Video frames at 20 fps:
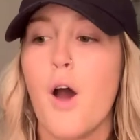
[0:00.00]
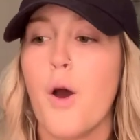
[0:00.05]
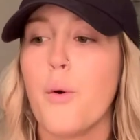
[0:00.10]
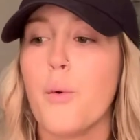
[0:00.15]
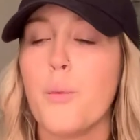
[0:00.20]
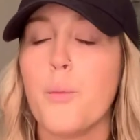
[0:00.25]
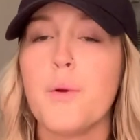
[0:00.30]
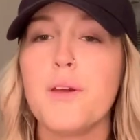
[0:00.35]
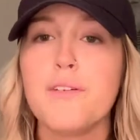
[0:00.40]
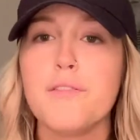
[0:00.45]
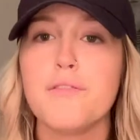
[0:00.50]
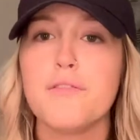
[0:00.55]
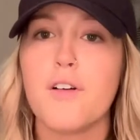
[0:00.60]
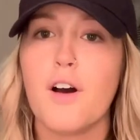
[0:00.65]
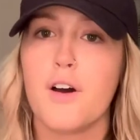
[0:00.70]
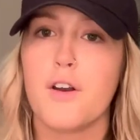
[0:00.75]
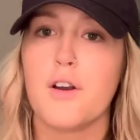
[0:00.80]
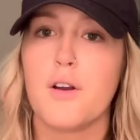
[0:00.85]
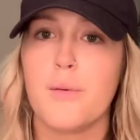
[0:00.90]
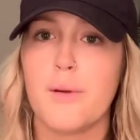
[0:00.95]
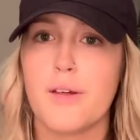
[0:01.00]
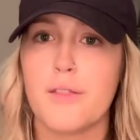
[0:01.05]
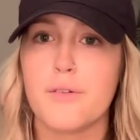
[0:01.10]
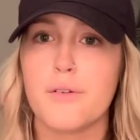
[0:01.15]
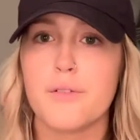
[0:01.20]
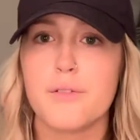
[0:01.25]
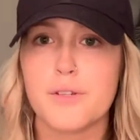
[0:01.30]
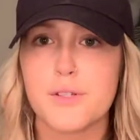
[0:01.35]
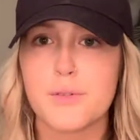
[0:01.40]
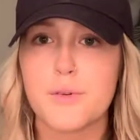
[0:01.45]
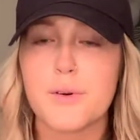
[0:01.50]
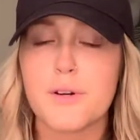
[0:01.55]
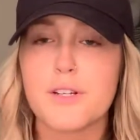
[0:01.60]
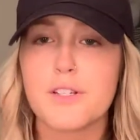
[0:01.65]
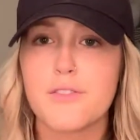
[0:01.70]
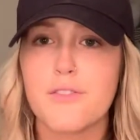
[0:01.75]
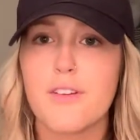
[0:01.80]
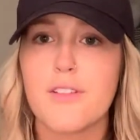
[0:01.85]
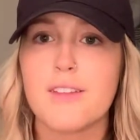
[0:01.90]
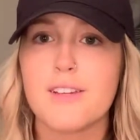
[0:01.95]
We fought our way through the stores
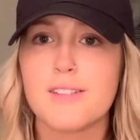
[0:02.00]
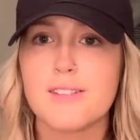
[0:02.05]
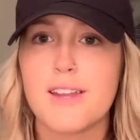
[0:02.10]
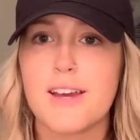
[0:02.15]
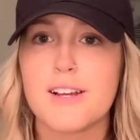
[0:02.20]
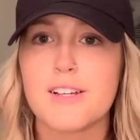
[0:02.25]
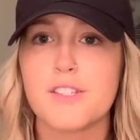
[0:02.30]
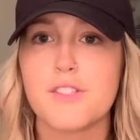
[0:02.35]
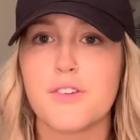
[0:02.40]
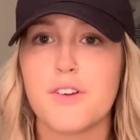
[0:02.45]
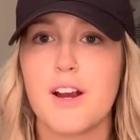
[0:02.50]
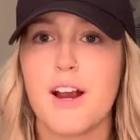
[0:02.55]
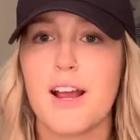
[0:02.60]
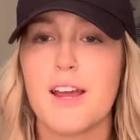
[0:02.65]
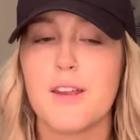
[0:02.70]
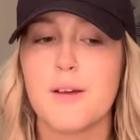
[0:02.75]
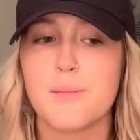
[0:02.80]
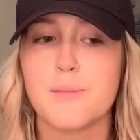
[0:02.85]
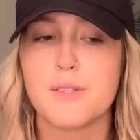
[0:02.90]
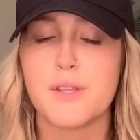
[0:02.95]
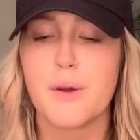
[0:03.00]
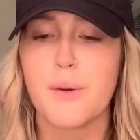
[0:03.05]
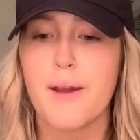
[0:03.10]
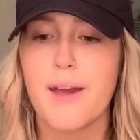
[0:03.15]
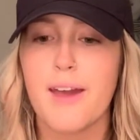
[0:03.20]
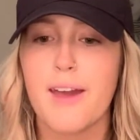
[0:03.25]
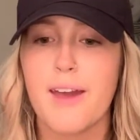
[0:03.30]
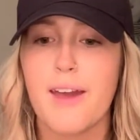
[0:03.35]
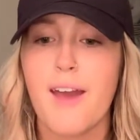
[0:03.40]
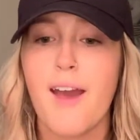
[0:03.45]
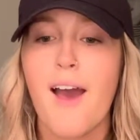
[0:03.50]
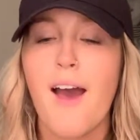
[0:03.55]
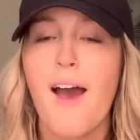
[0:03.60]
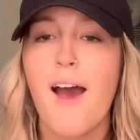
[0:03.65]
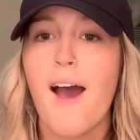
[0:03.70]
for these next three items, okay?